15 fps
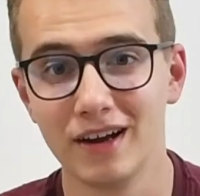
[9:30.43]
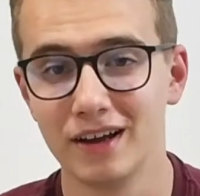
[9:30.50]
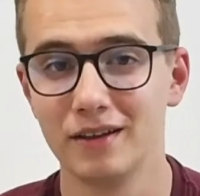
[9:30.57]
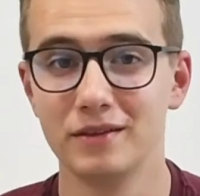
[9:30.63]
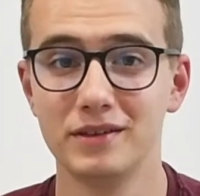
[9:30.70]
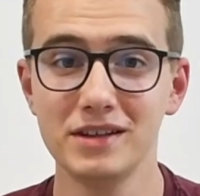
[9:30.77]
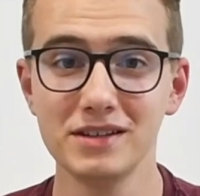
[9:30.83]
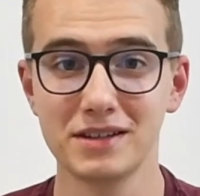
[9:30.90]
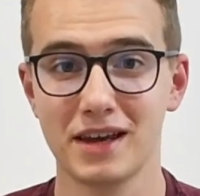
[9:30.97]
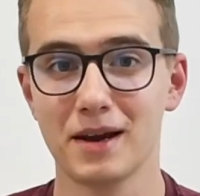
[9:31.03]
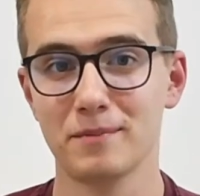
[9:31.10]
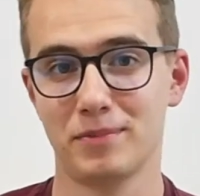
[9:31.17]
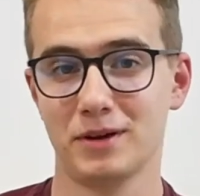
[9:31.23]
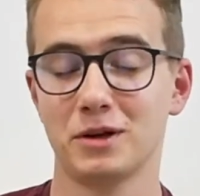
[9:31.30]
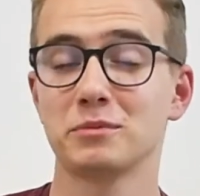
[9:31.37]
these
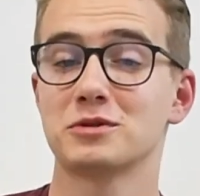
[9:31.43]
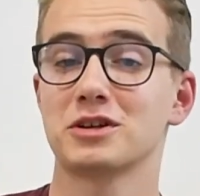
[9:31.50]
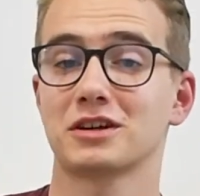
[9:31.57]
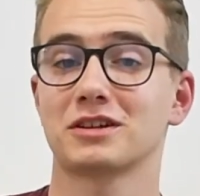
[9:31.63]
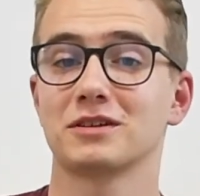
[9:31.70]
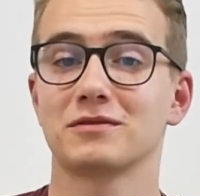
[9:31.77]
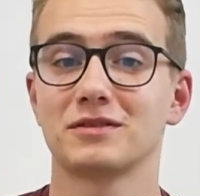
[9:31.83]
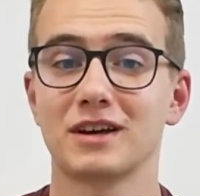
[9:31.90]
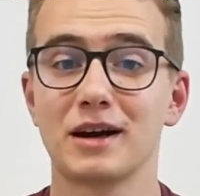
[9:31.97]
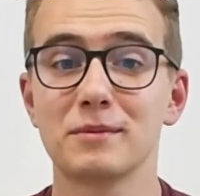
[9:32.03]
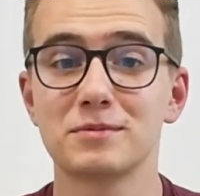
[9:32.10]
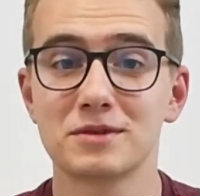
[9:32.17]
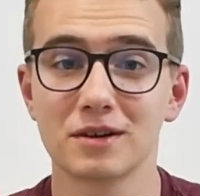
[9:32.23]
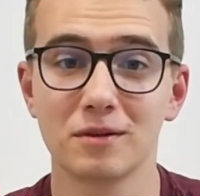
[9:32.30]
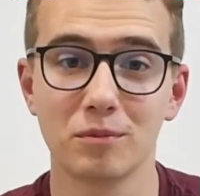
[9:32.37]
campaign objective
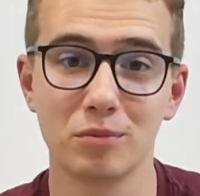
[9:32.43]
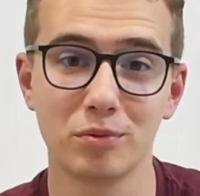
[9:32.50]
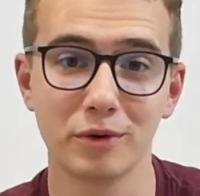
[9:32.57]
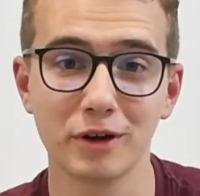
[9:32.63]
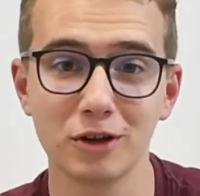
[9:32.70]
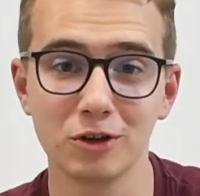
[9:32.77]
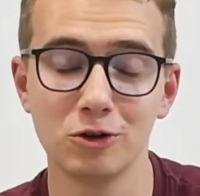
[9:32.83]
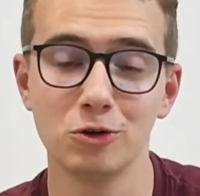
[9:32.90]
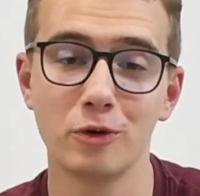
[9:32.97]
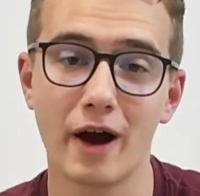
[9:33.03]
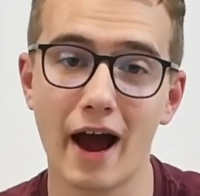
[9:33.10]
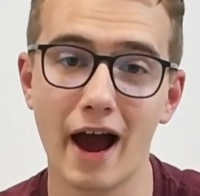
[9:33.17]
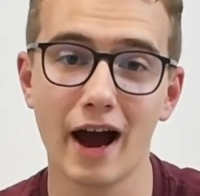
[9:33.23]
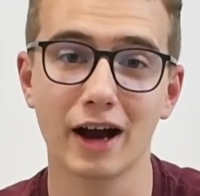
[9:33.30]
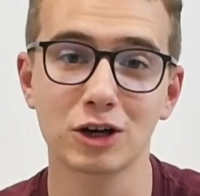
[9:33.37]
types bring you
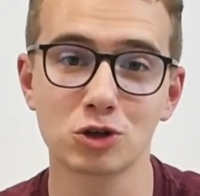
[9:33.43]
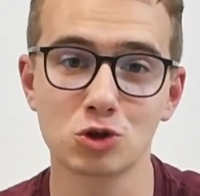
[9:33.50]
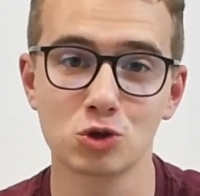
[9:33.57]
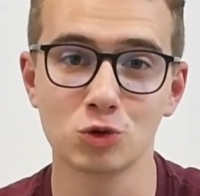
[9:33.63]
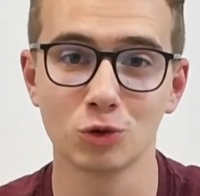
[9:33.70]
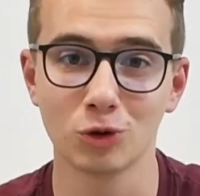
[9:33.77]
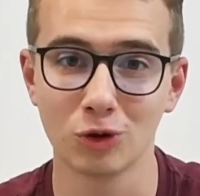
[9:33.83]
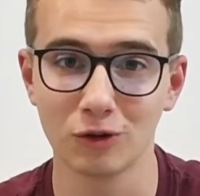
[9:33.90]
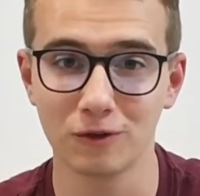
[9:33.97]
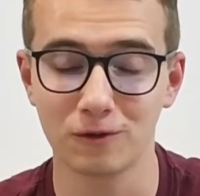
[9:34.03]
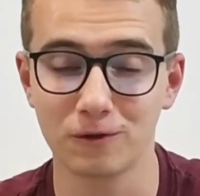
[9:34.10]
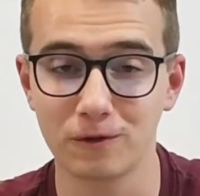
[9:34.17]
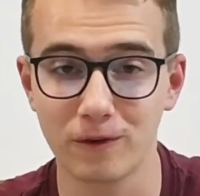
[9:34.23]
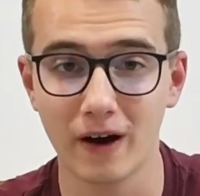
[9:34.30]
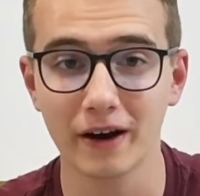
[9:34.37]
actual
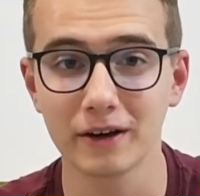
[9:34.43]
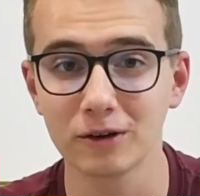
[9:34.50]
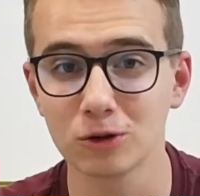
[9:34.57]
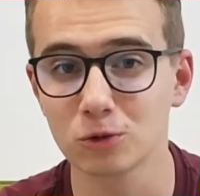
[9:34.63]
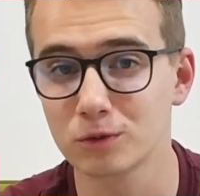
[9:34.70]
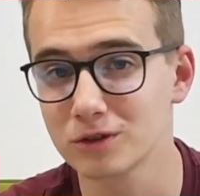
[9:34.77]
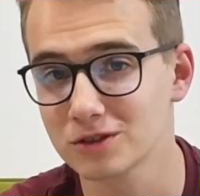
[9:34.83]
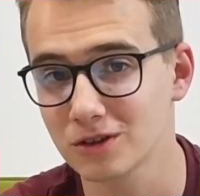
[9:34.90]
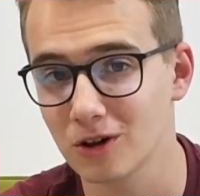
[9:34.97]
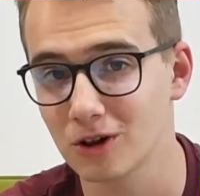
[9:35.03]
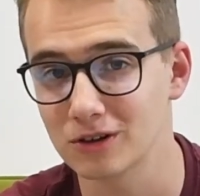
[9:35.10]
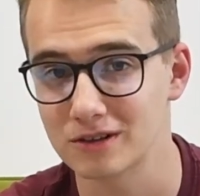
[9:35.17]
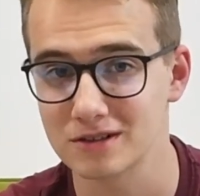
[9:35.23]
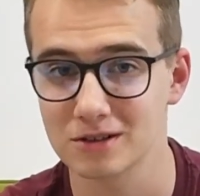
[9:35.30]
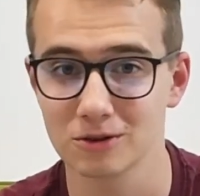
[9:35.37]
final
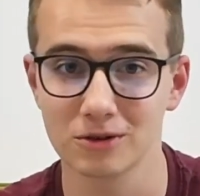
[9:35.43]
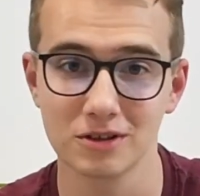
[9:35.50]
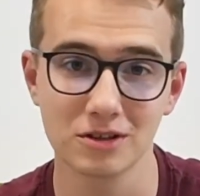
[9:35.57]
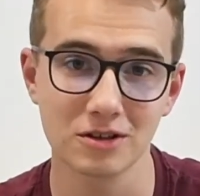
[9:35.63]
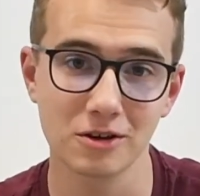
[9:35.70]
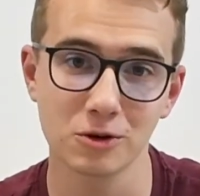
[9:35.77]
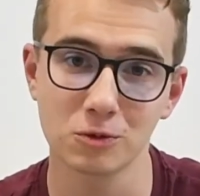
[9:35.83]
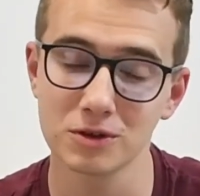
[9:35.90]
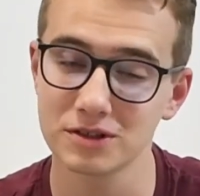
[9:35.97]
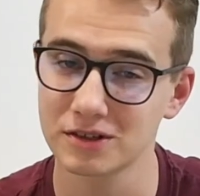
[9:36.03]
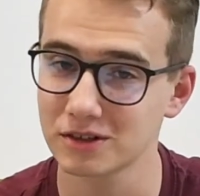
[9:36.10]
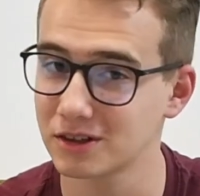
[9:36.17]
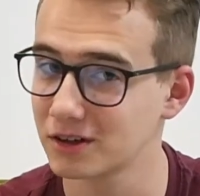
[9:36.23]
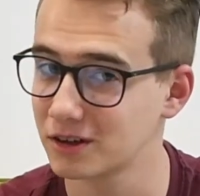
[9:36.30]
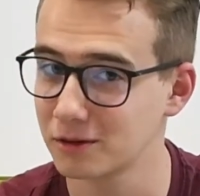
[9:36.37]
results. So these are the ones that are
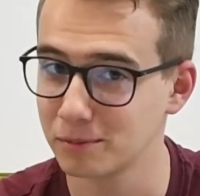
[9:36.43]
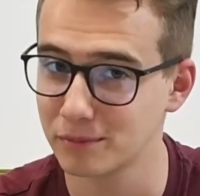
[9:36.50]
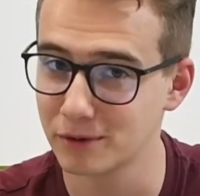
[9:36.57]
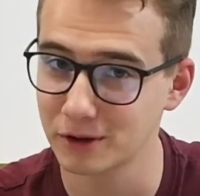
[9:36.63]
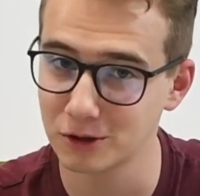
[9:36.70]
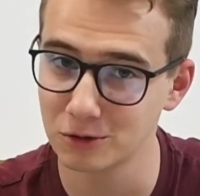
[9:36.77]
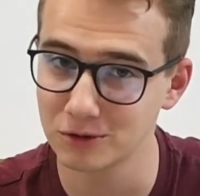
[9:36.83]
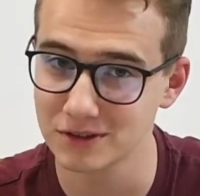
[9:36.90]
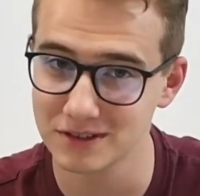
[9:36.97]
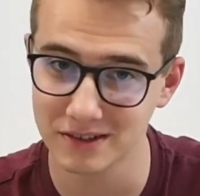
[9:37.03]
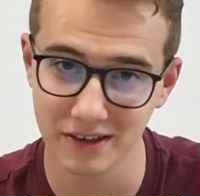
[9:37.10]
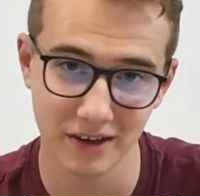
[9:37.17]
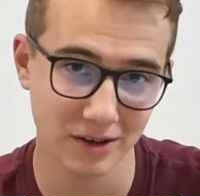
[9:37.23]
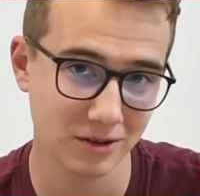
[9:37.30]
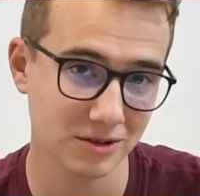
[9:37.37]
going to bring you the
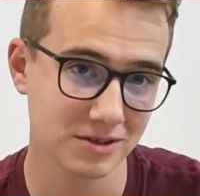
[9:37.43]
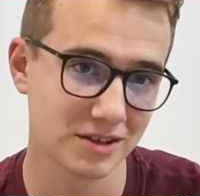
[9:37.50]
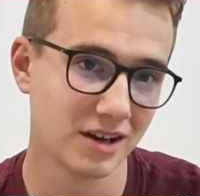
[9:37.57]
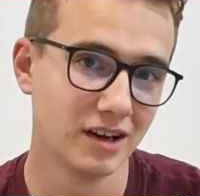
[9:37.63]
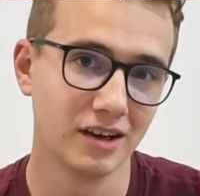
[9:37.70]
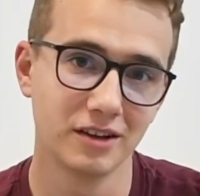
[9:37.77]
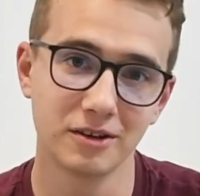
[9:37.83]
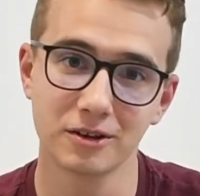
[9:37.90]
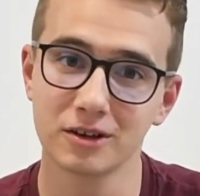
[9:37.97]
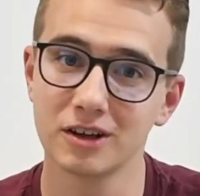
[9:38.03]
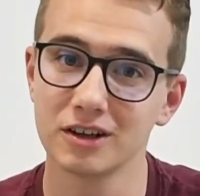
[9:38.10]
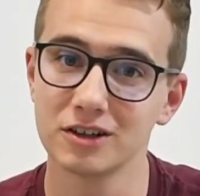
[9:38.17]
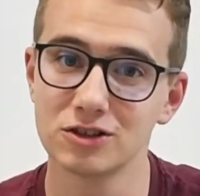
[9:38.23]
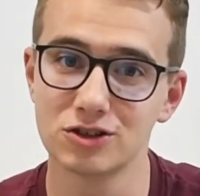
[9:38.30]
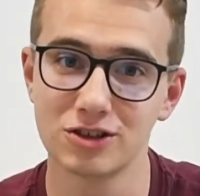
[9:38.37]
sales. They're going
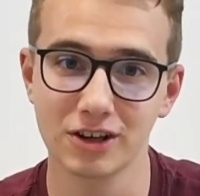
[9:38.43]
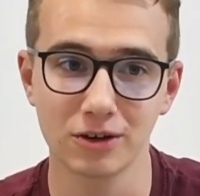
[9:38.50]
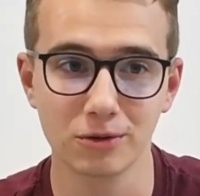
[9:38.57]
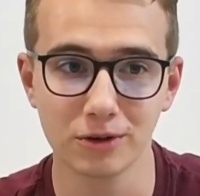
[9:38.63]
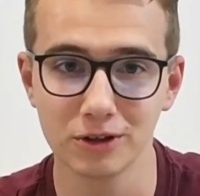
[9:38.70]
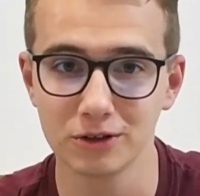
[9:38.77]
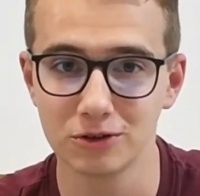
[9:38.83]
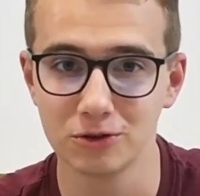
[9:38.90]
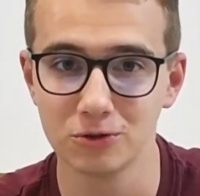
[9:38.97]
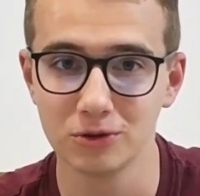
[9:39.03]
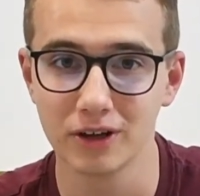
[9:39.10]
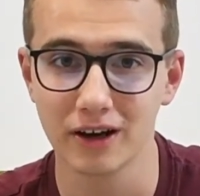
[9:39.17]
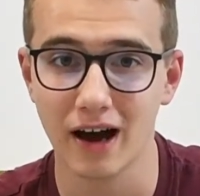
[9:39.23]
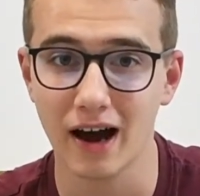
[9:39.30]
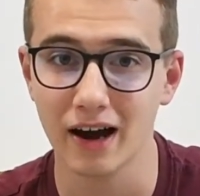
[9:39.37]
to generate you the
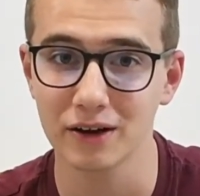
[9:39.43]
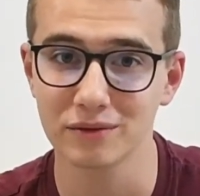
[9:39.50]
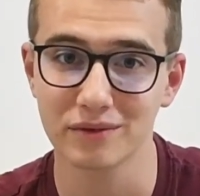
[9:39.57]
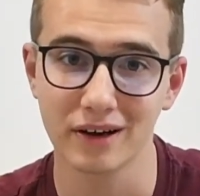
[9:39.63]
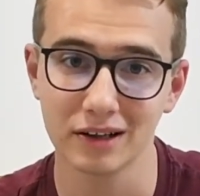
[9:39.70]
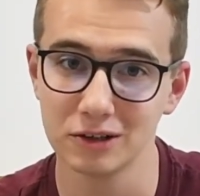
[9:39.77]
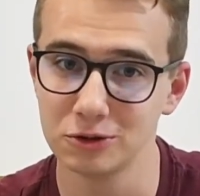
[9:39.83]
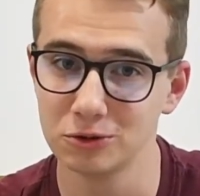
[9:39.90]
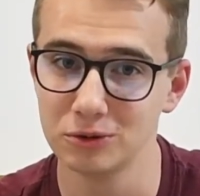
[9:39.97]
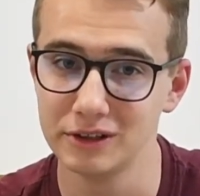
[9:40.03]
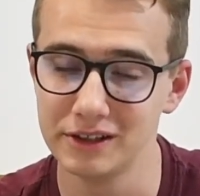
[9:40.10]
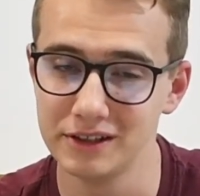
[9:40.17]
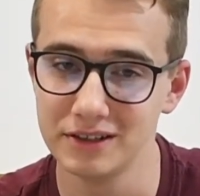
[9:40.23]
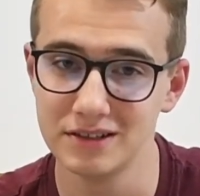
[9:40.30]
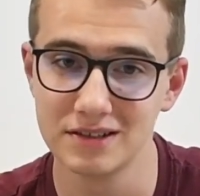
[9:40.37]
high value
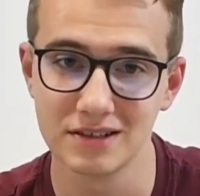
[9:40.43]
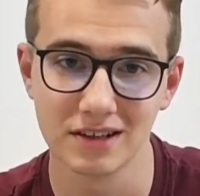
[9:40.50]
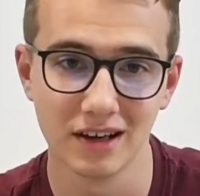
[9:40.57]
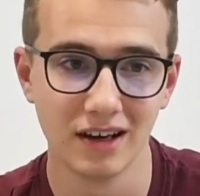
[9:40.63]
leads.